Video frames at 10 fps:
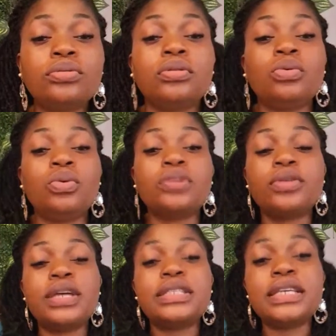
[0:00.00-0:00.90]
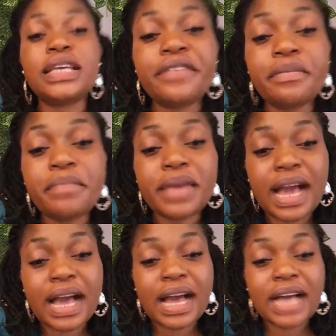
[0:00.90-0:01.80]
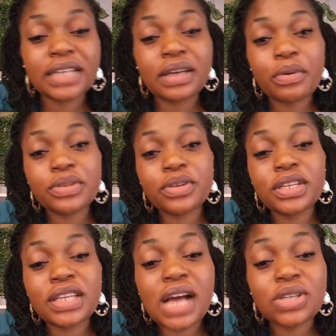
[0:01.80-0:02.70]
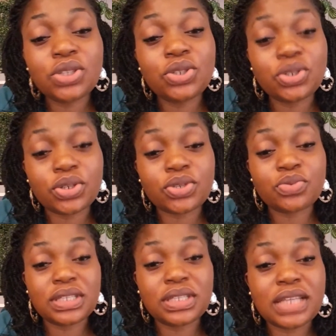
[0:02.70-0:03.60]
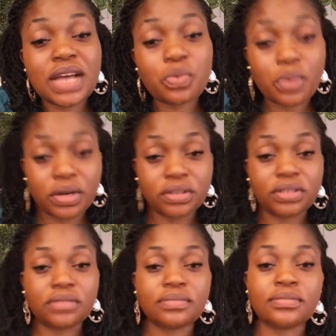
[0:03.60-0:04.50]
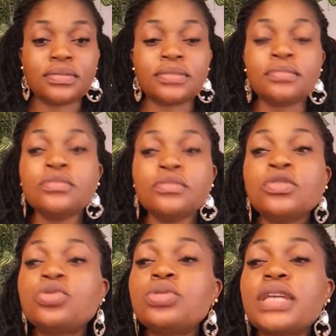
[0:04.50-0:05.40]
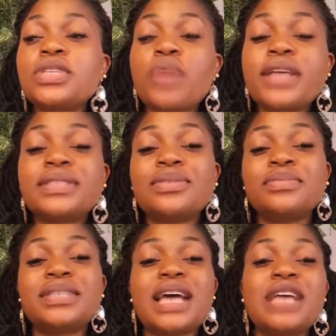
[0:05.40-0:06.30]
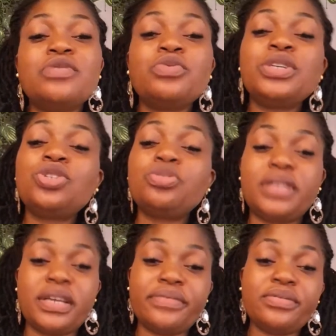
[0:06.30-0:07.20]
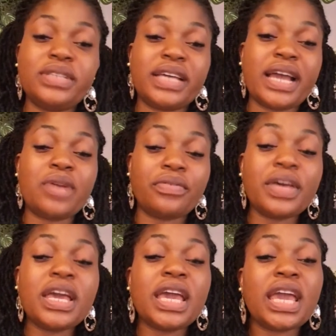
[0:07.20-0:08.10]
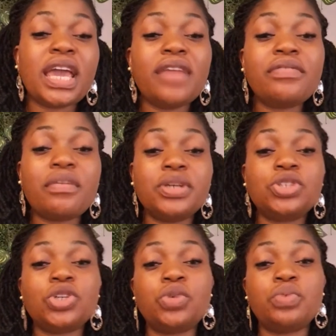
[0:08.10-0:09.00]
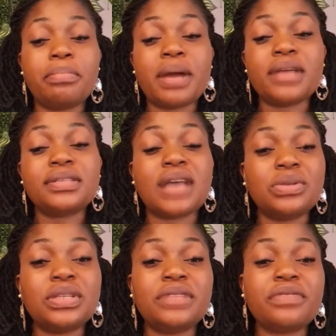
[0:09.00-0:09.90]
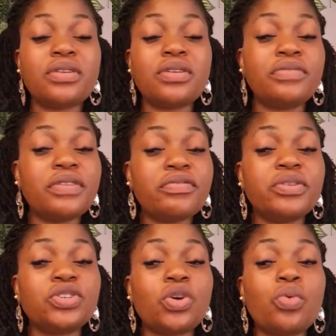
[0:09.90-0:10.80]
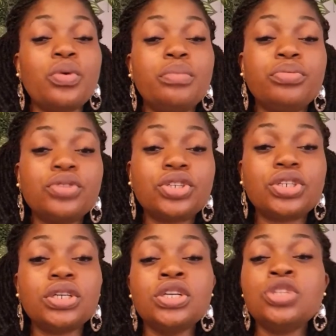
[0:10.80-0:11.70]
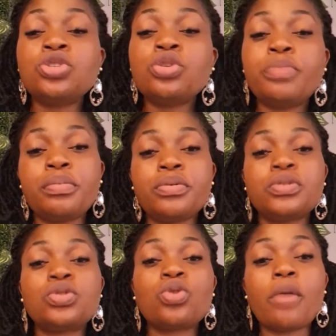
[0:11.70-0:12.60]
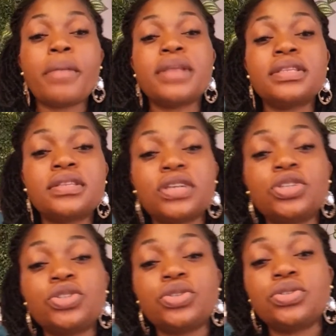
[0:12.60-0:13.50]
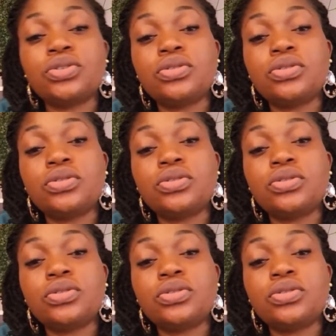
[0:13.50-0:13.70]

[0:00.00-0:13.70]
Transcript: was already giving me, I was already anxious with that word. So that is why sometimes we should be careful the kind of information we pass out, the kind of information we push to people's comment section,